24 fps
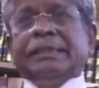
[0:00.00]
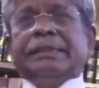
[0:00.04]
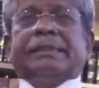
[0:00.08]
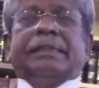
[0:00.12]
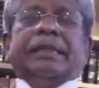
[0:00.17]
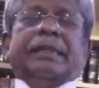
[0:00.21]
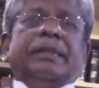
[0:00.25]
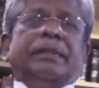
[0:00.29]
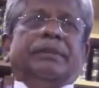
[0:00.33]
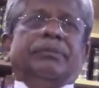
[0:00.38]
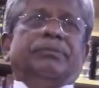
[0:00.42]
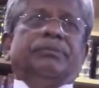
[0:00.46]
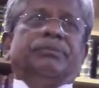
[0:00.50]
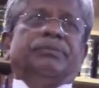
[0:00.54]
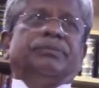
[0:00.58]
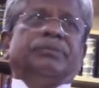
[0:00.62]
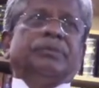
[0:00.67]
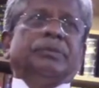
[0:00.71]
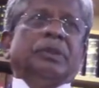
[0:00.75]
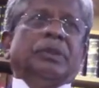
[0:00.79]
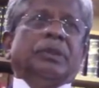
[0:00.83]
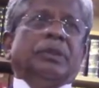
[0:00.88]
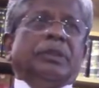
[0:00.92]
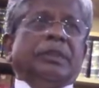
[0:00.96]
said,
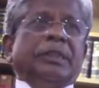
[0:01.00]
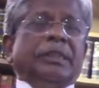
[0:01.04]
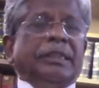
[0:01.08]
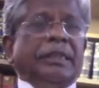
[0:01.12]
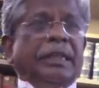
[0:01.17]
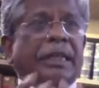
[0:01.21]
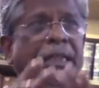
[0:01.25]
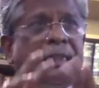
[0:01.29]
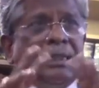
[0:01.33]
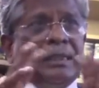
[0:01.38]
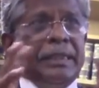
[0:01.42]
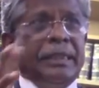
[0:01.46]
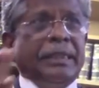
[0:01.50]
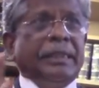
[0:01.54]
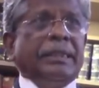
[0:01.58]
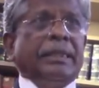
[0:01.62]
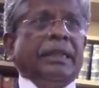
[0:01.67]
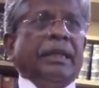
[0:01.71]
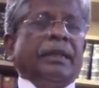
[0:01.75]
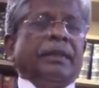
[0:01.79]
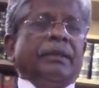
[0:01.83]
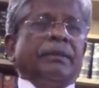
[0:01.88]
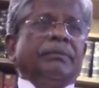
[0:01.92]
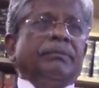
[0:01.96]
anything
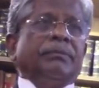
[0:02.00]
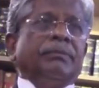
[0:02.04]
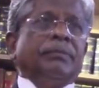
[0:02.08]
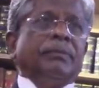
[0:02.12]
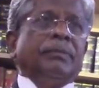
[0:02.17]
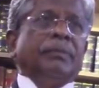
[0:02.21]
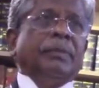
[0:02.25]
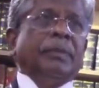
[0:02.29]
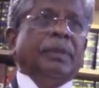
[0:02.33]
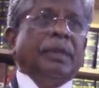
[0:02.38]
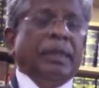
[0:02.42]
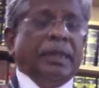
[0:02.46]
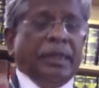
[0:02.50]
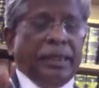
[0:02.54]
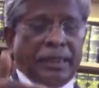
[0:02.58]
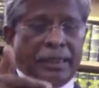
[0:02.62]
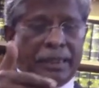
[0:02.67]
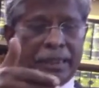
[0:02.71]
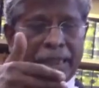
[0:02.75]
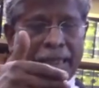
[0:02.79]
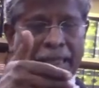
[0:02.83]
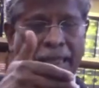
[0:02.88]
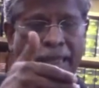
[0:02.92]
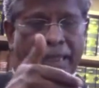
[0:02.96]
done
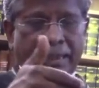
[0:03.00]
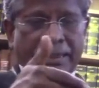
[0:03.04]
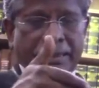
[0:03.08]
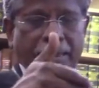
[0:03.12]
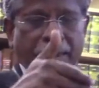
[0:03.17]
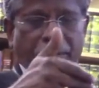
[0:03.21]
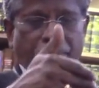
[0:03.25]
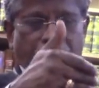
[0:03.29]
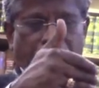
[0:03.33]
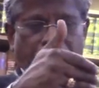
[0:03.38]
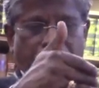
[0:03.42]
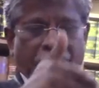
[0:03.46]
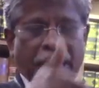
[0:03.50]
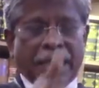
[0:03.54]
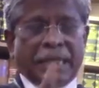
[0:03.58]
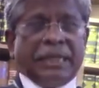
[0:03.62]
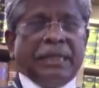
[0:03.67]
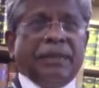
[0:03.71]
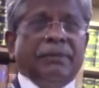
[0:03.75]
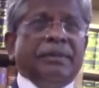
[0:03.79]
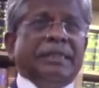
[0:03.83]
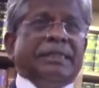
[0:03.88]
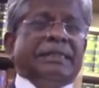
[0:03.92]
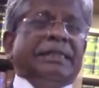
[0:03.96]
as a part
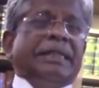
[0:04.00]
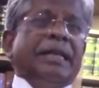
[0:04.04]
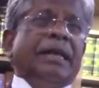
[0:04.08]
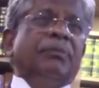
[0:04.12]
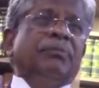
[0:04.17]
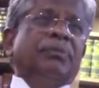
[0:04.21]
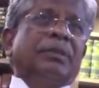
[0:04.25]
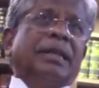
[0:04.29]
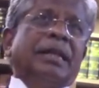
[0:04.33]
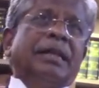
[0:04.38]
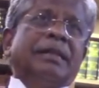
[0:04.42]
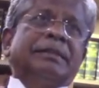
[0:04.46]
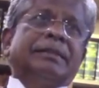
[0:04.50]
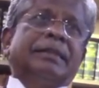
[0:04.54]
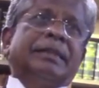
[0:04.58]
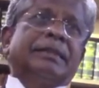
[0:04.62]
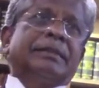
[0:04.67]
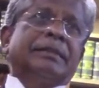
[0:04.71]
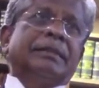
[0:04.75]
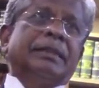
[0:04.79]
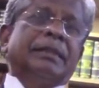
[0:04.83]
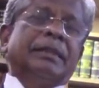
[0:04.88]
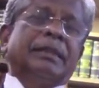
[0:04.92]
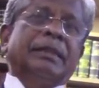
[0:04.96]
of the same
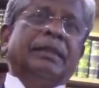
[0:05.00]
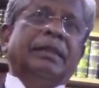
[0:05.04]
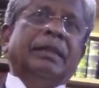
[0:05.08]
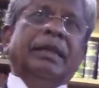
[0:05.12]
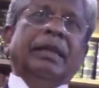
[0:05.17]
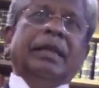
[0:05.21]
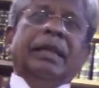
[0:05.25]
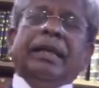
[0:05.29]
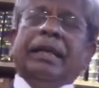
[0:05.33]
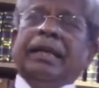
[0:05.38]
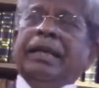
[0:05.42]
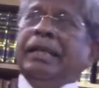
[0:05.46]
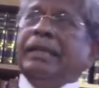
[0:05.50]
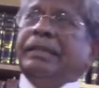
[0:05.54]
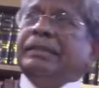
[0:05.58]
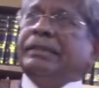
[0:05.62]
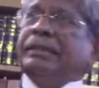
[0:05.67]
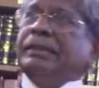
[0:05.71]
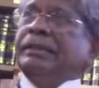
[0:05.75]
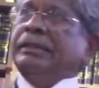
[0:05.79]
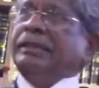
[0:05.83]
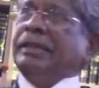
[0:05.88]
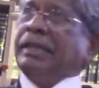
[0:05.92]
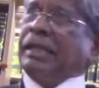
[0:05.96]
transaction is
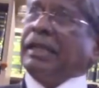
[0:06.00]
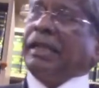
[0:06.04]
a